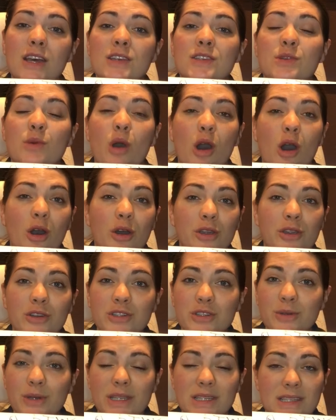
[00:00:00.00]
So all you're
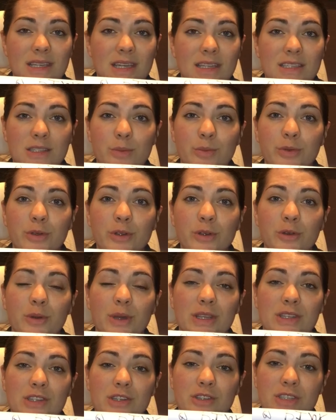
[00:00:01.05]
doing to get to blue
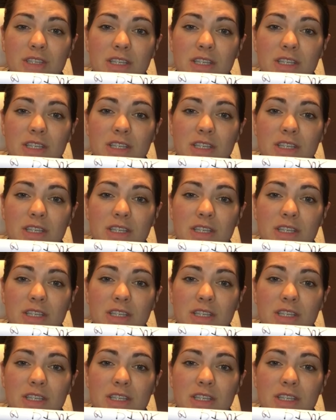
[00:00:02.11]
is you're